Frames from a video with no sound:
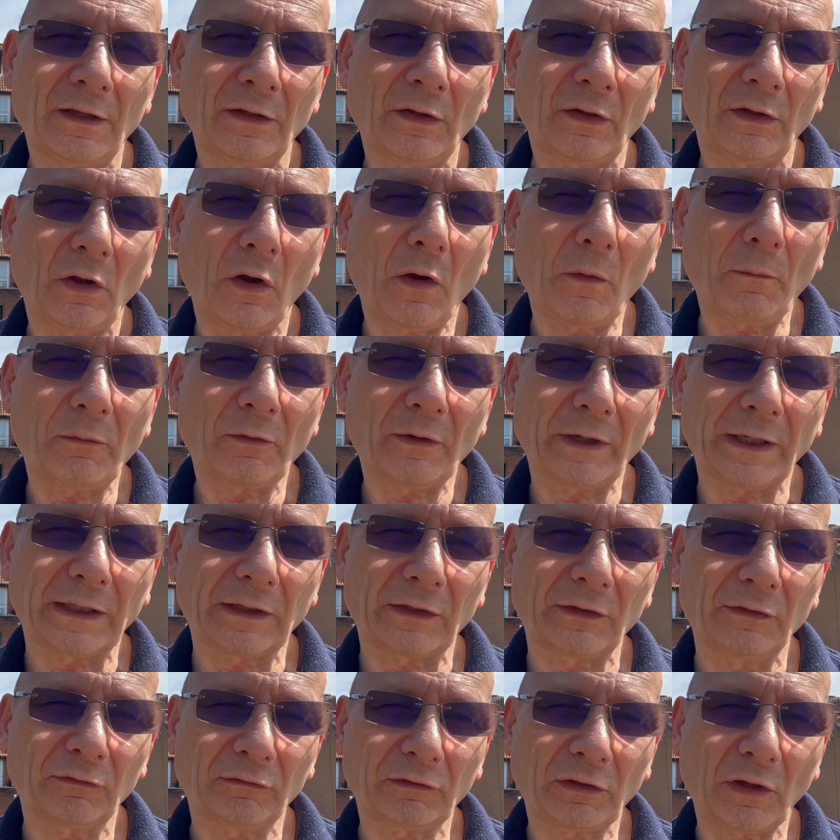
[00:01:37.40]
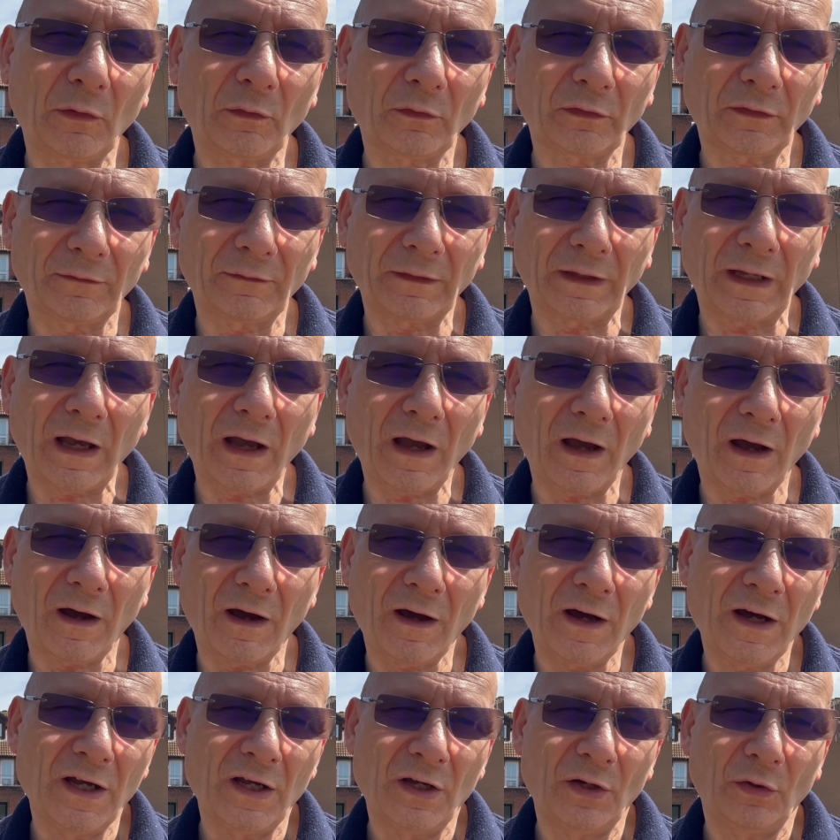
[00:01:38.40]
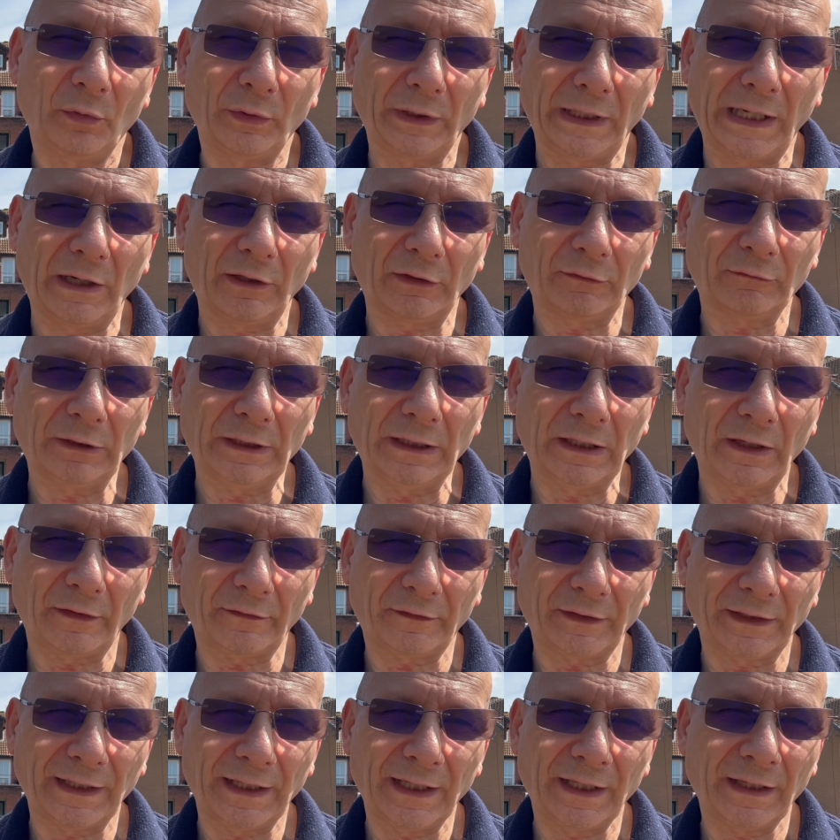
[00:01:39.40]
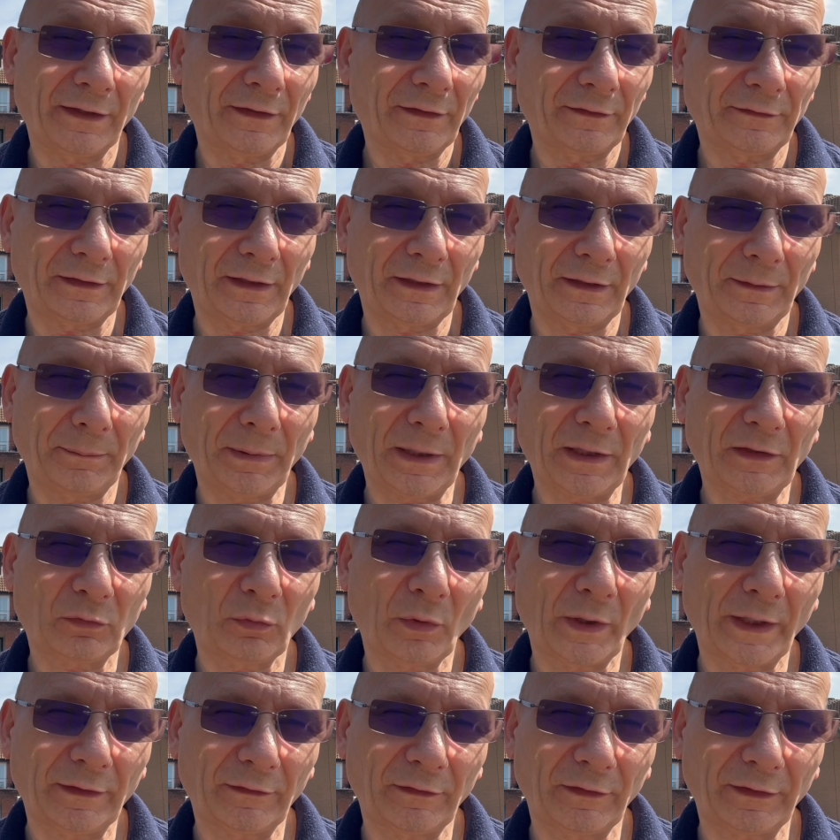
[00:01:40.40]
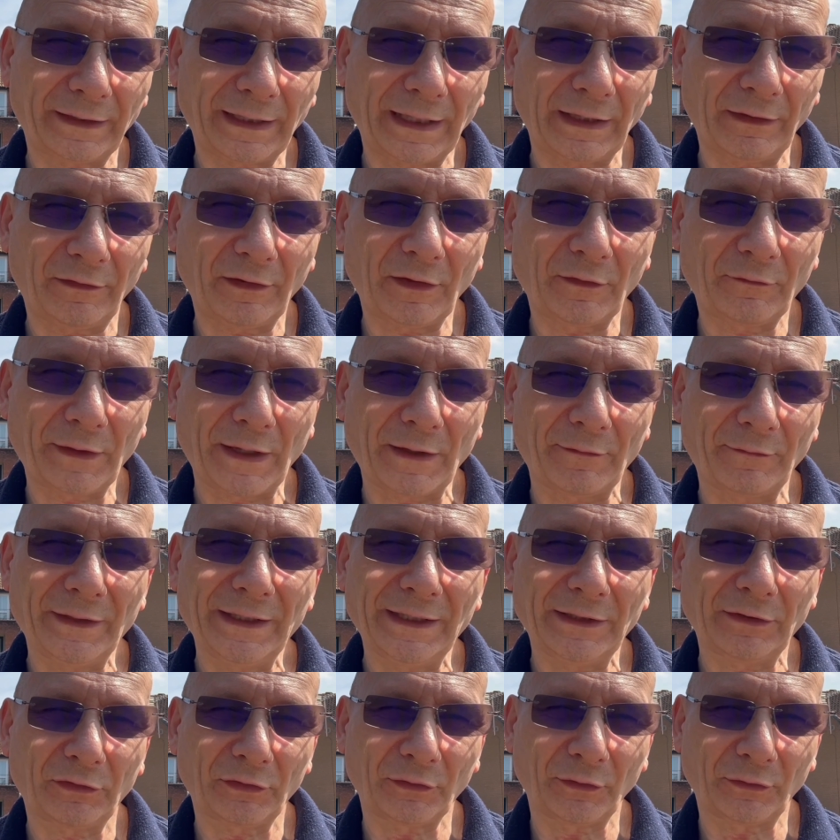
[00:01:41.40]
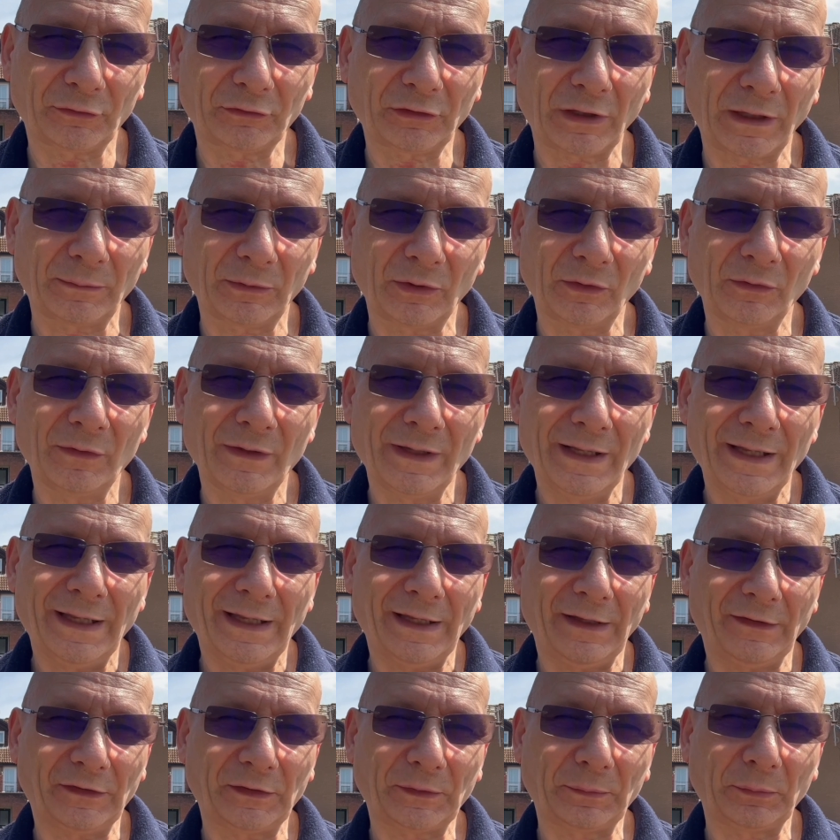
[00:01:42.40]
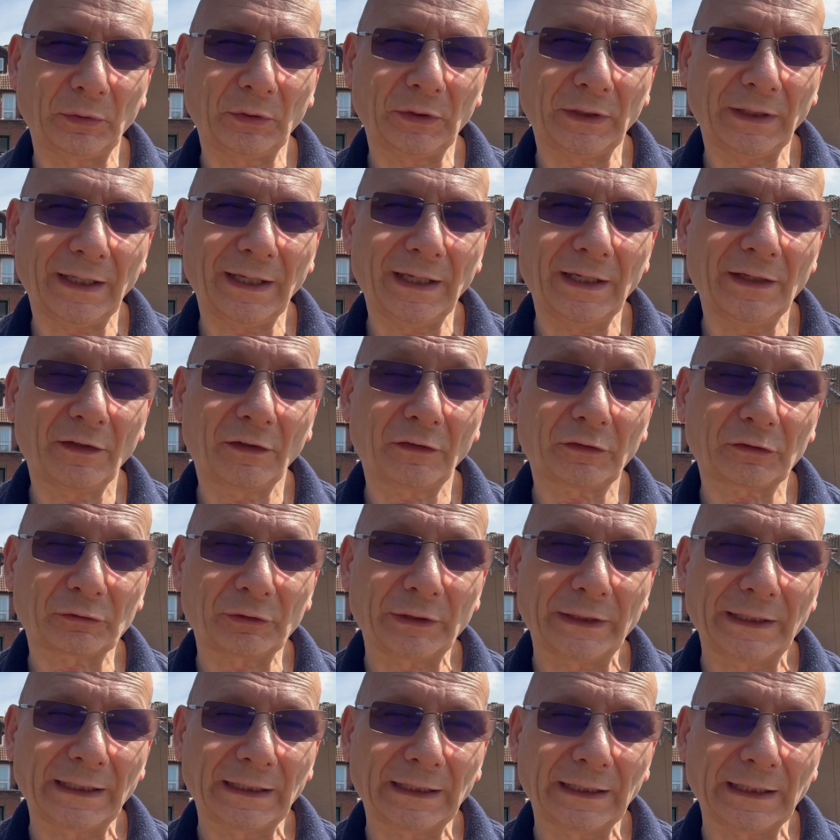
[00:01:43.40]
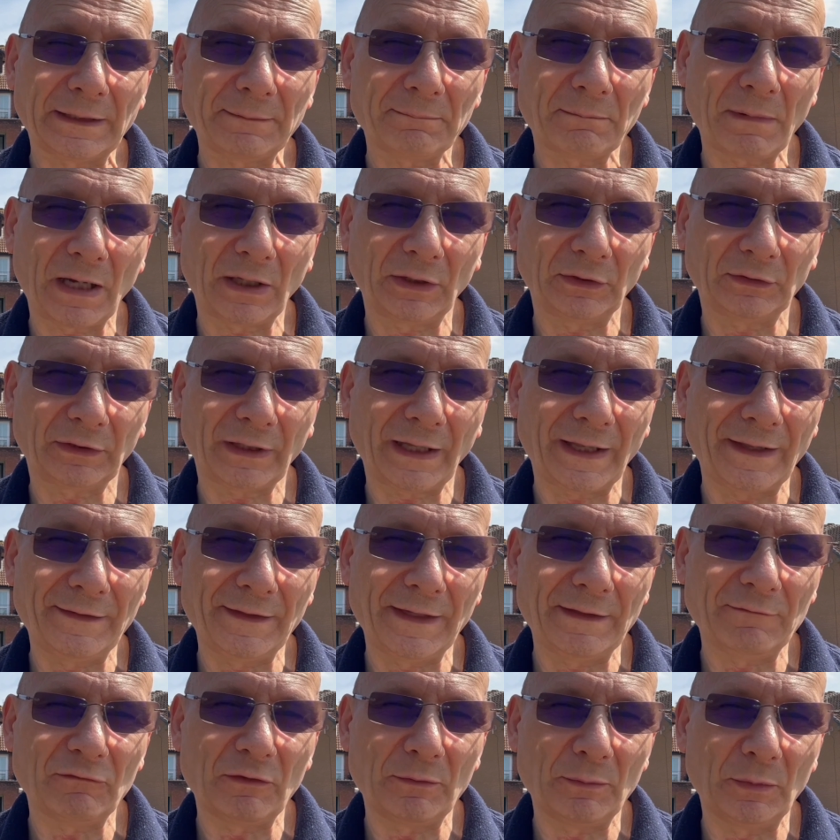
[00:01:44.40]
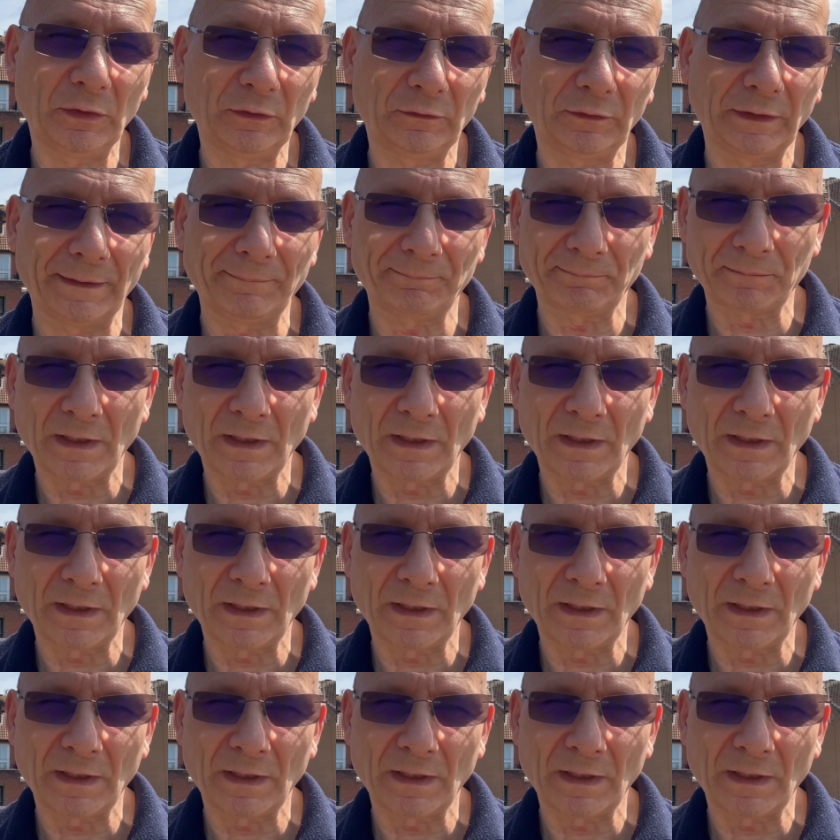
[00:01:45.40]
operate controls of the car without realizing it. So the best way to get yourself out of any sort of trouble is to put it in screen clean mode and then remove it.